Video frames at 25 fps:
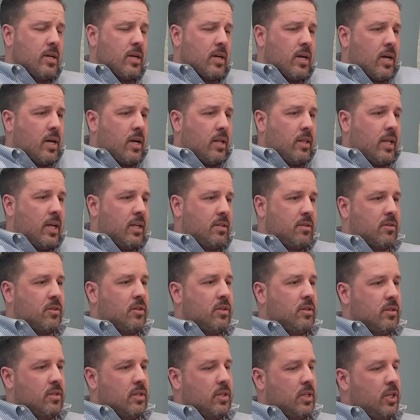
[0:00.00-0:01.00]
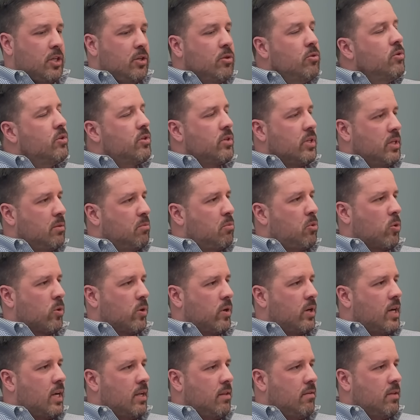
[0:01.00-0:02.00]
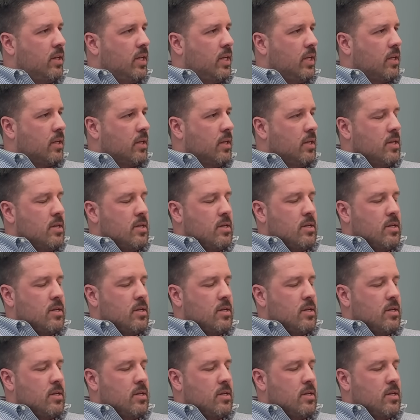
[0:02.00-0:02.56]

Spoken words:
That's hugely important, I think.